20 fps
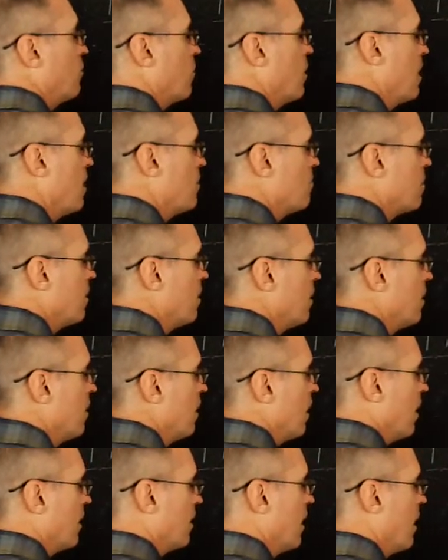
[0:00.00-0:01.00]
ramp
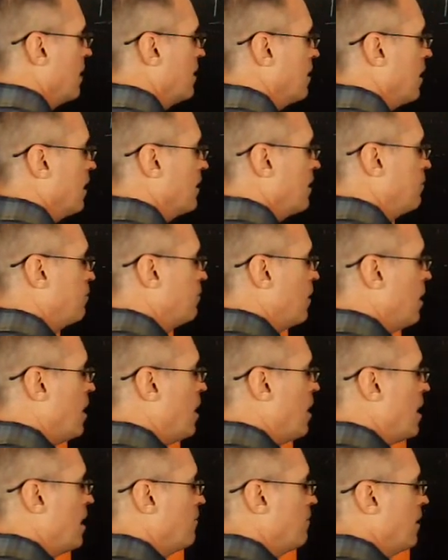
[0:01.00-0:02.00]
on
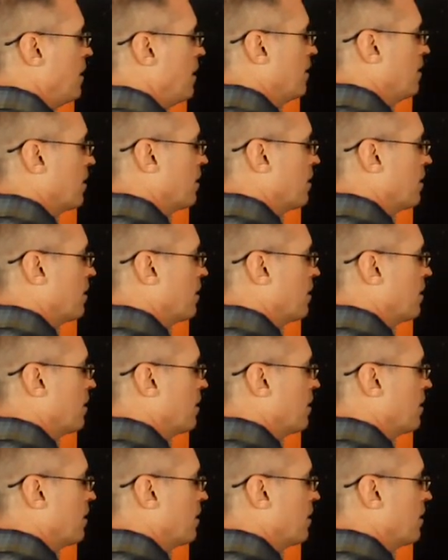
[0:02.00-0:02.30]
I-95 and the